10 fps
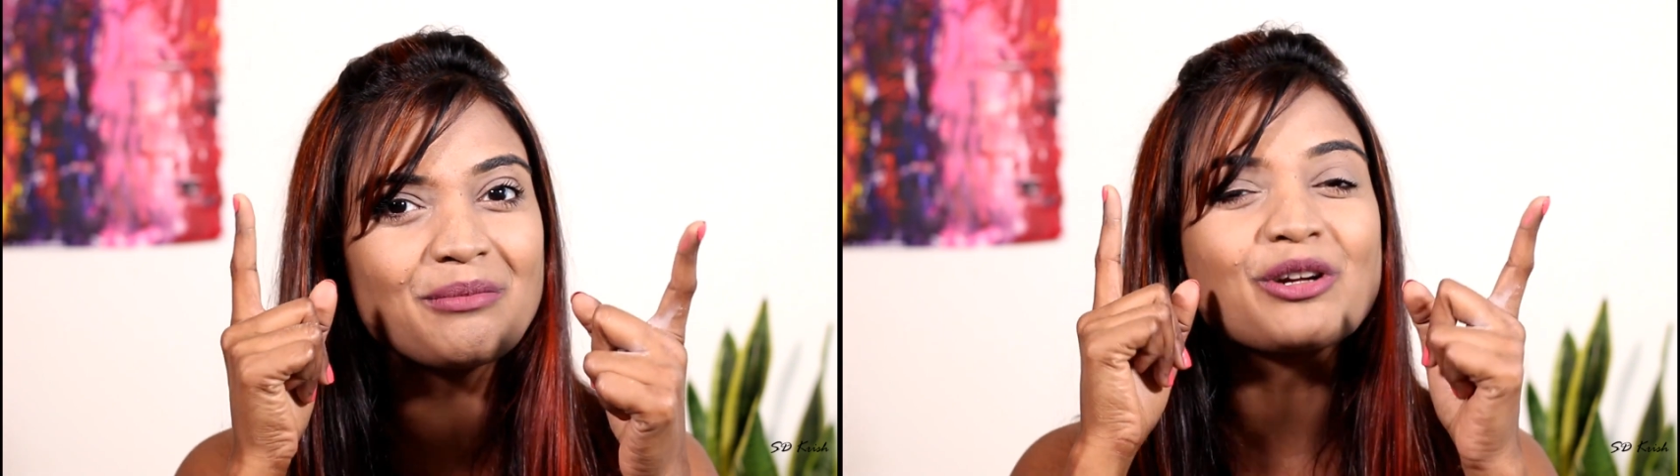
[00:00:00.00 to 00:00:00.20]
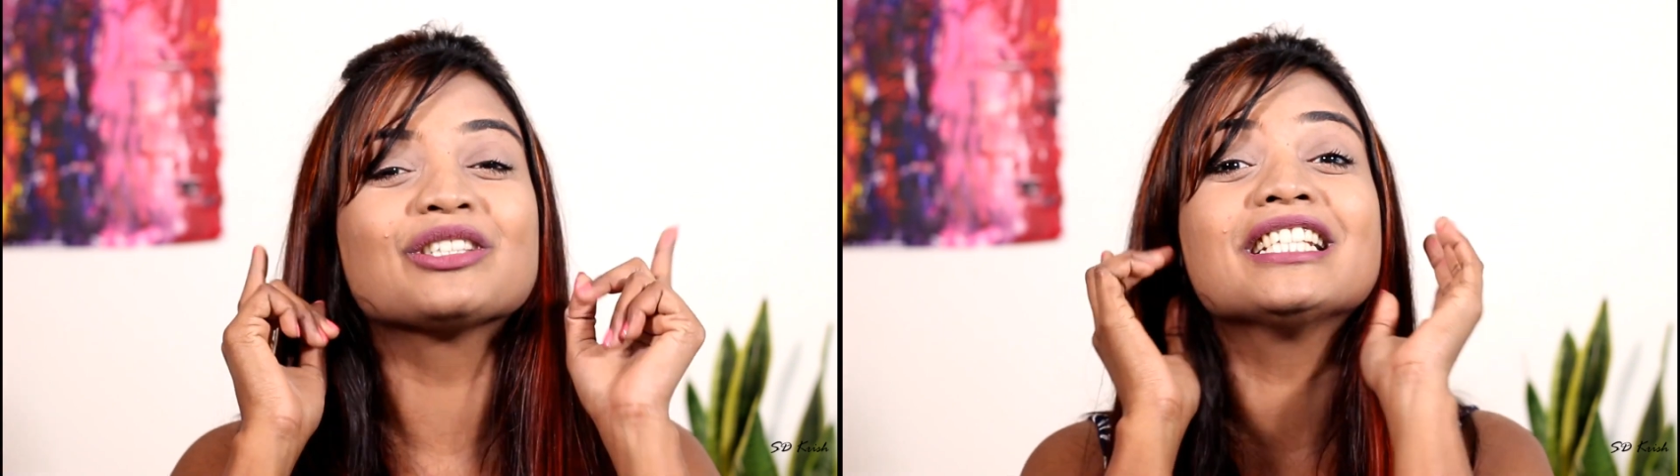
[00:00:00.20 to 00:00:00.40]

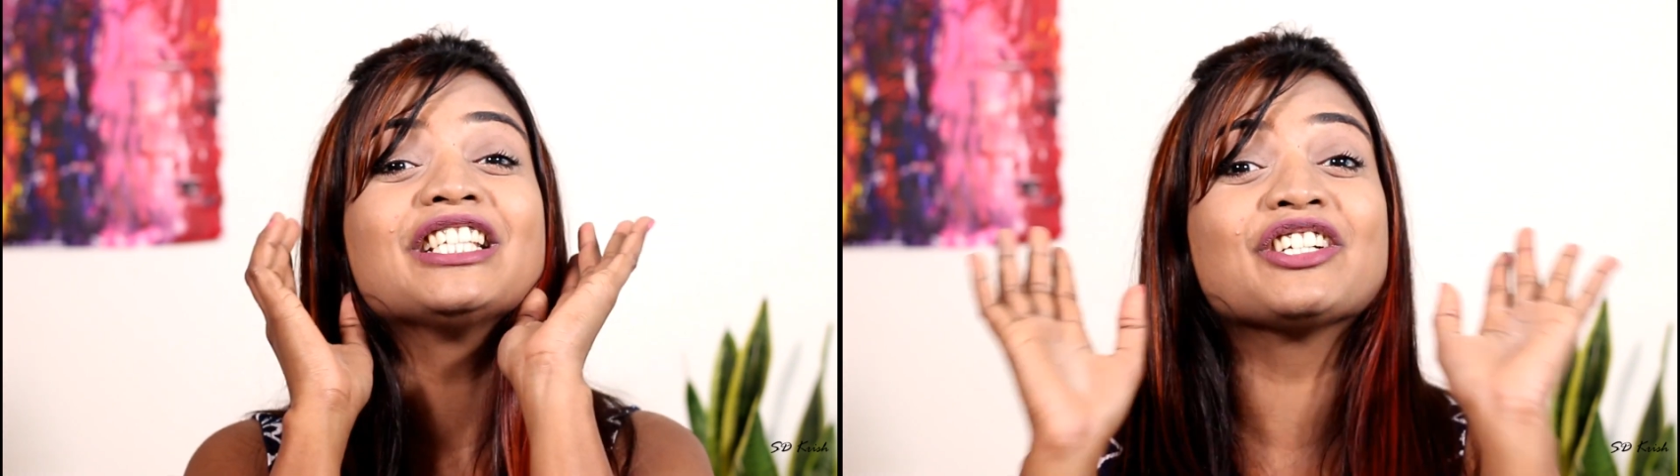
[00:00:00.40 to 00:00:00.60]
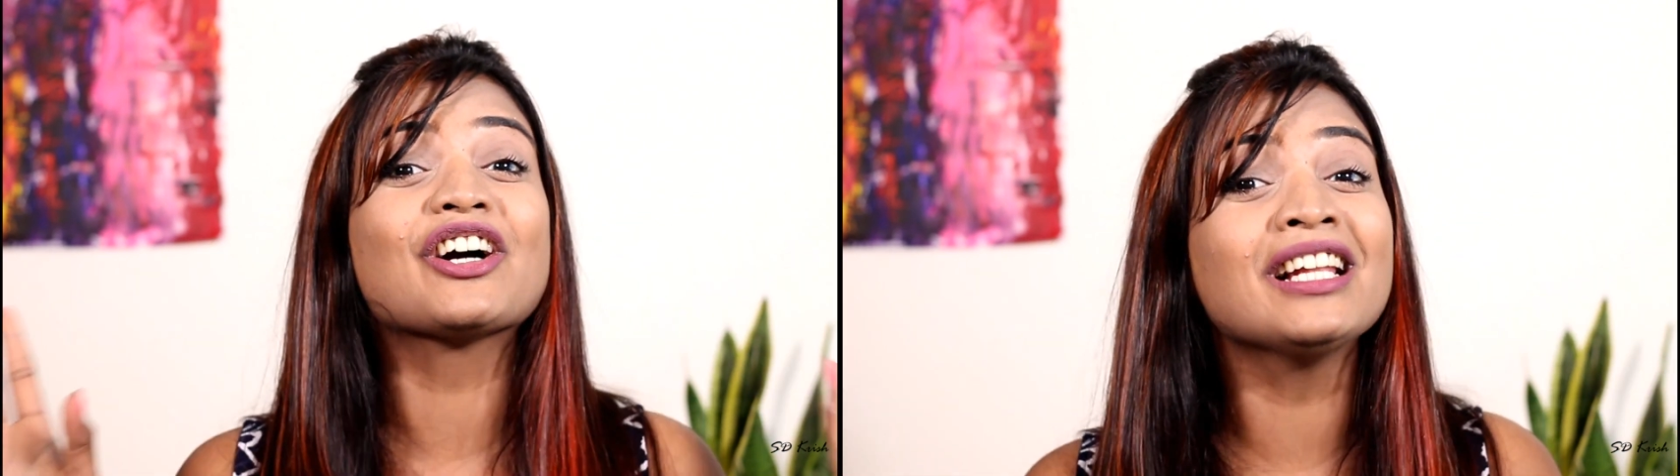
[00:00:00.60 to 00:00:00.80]
because
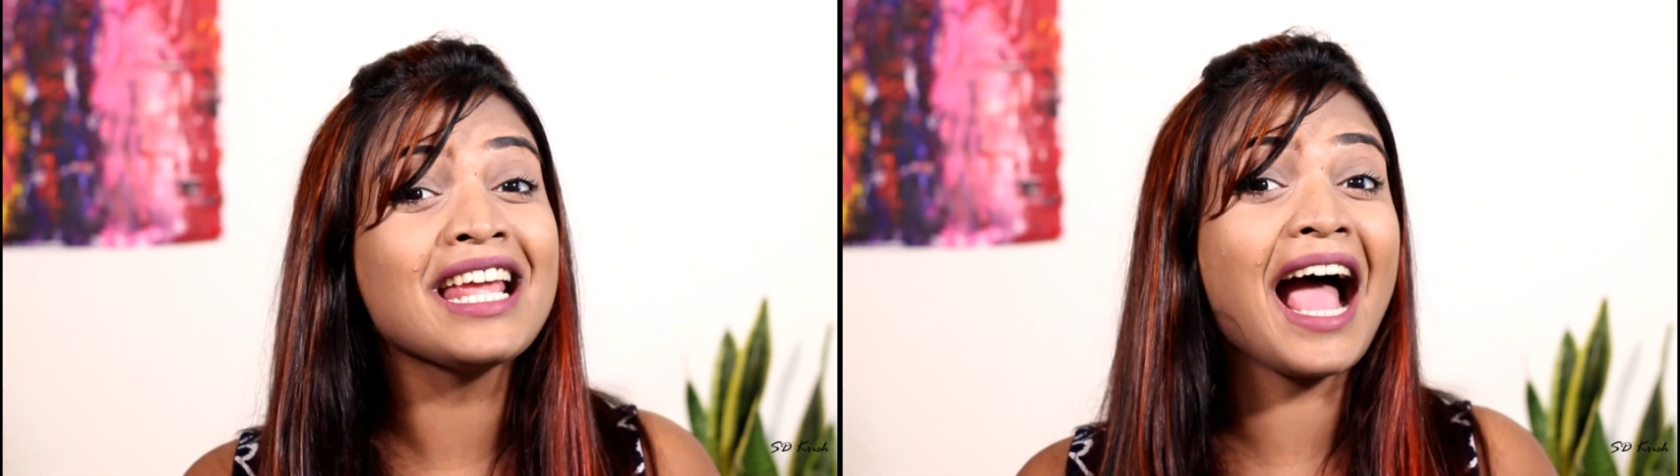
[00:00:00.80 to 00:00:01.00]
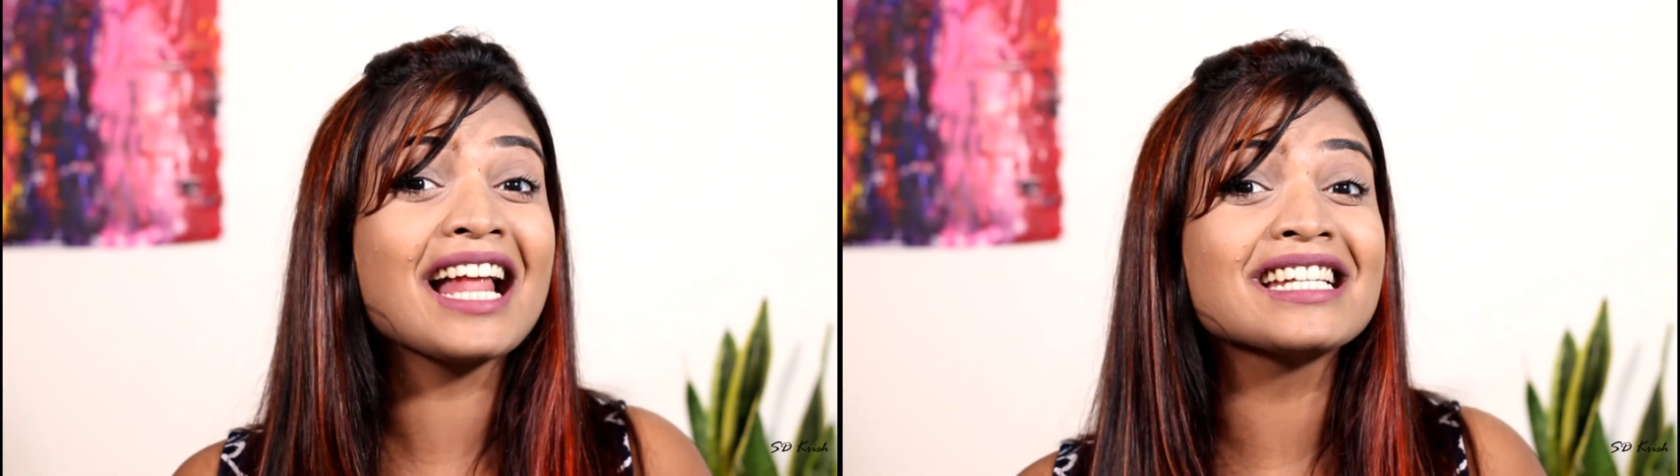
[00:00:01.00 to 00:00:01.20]
it's
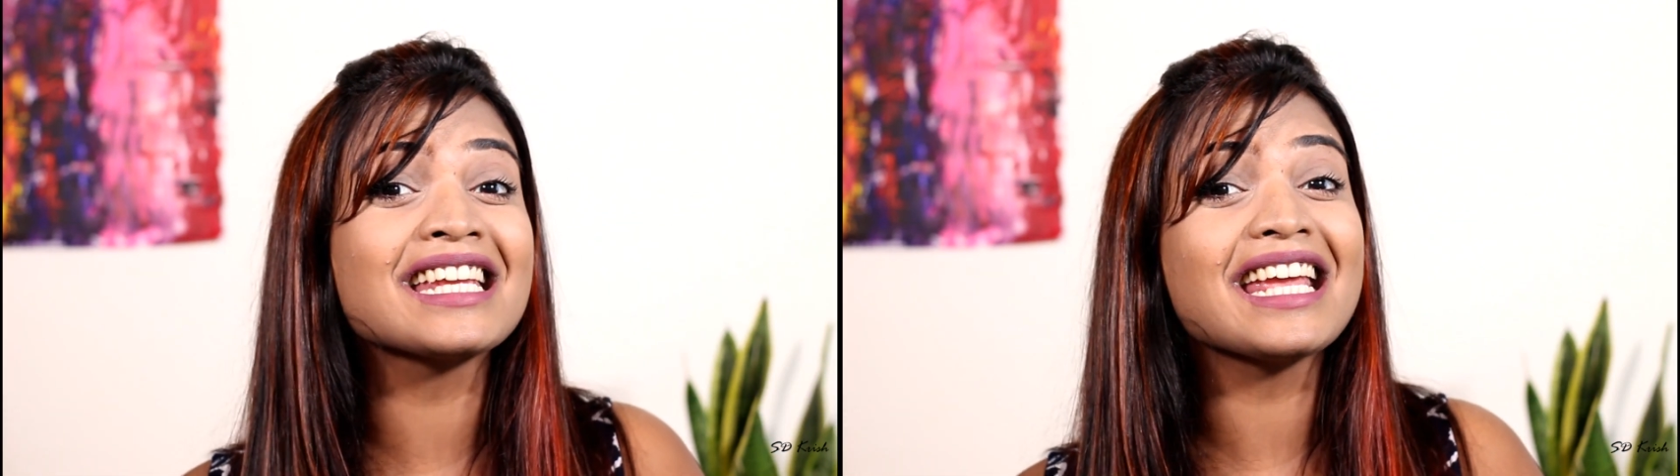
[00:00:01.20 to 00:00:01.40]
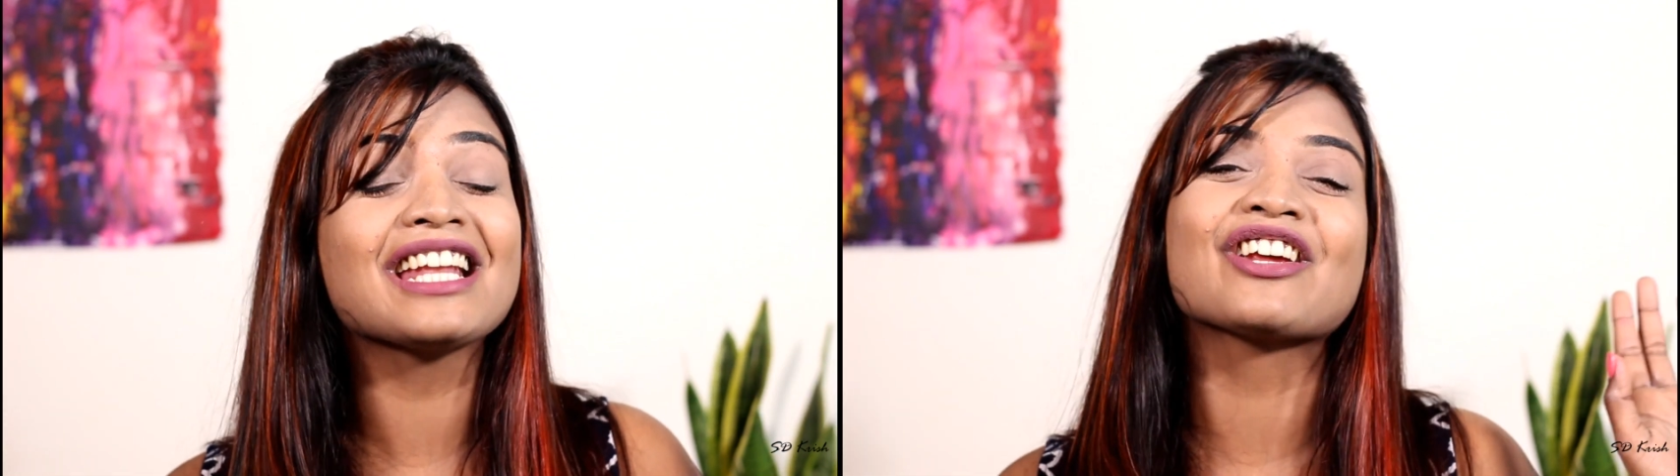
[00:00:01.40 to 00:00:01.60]
really
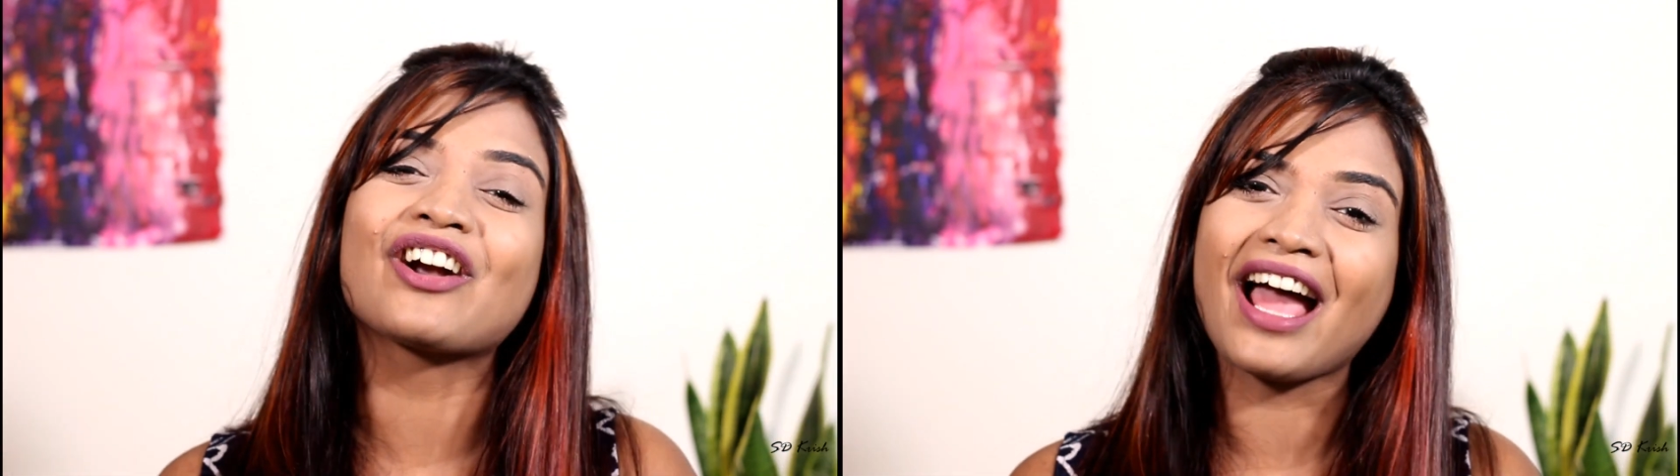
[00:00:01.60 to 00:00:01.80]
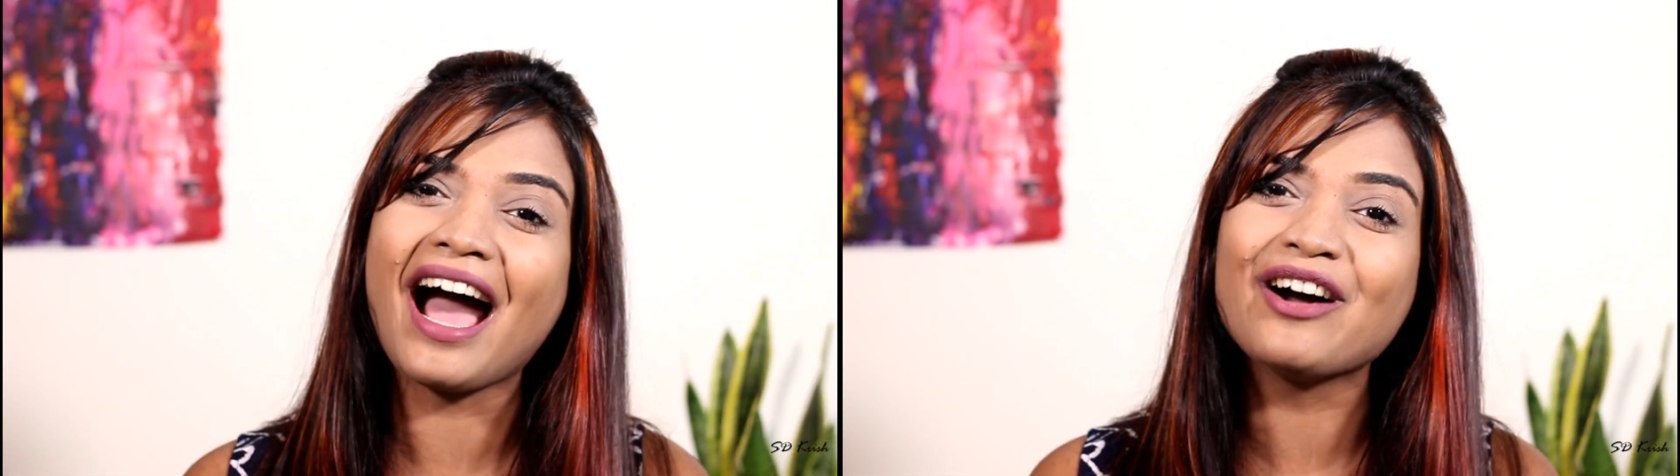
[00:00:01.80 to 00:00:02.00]
handy in
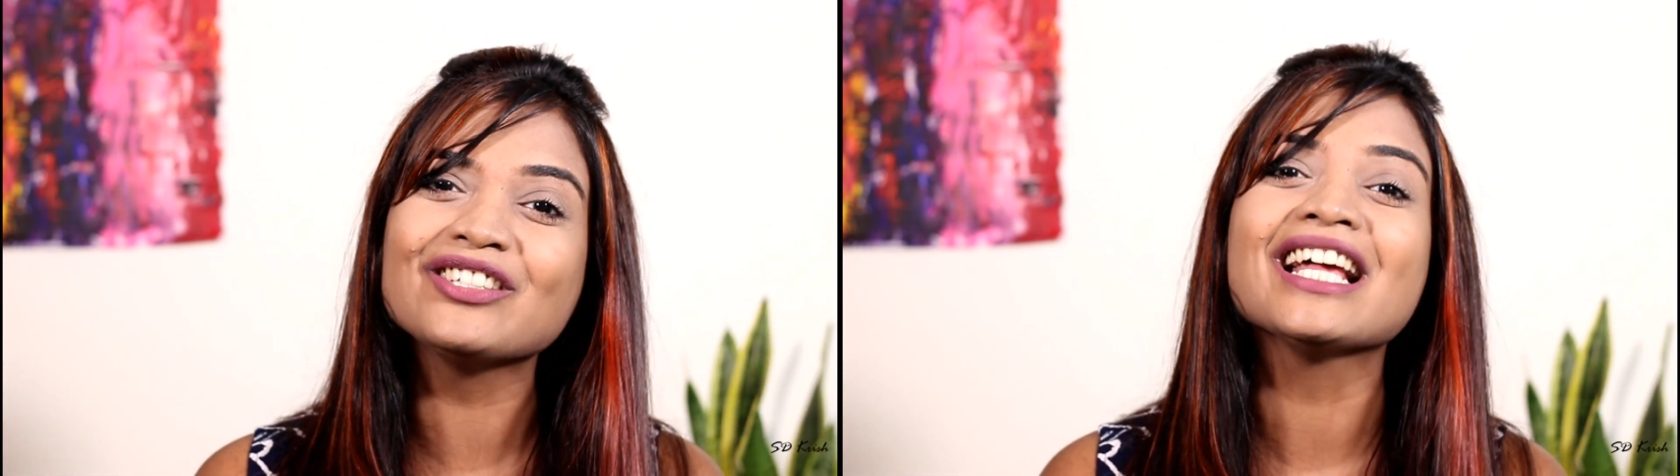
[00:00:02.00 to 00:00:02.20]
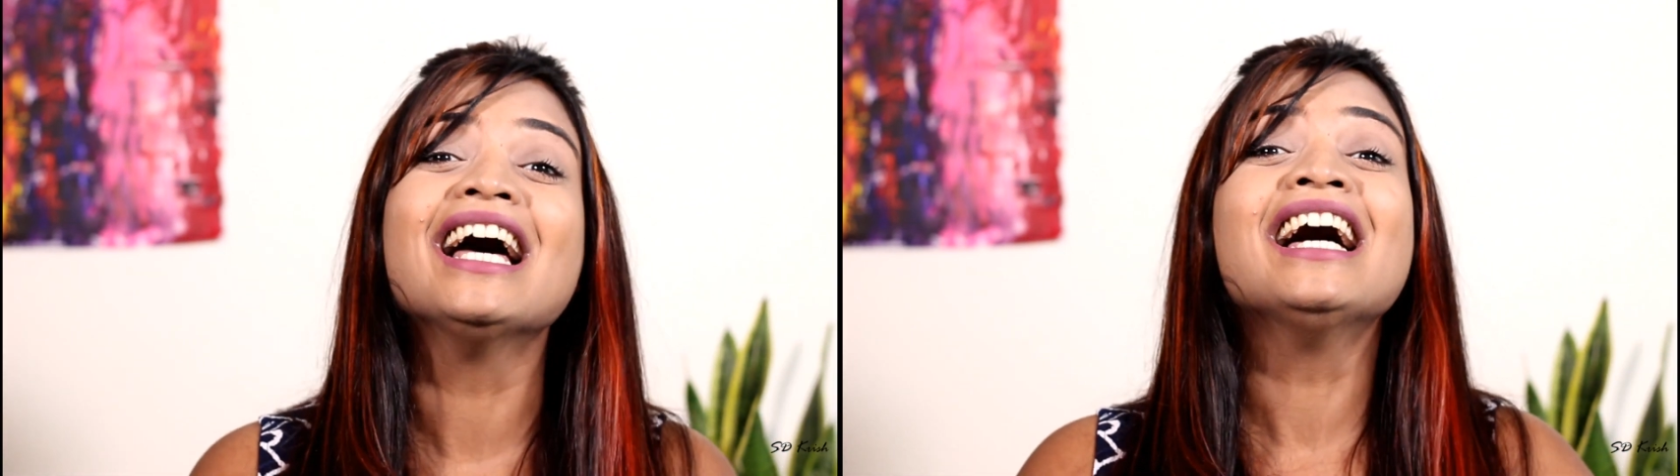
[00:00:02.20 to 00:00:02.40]
your
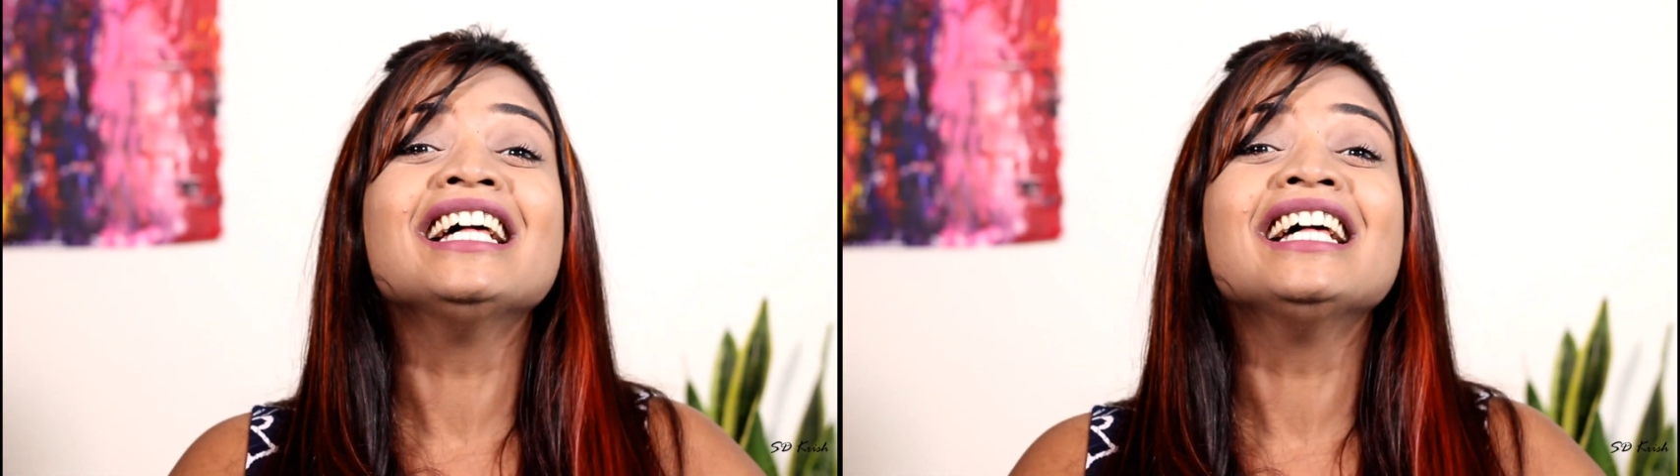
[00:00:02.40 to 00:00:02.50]
house.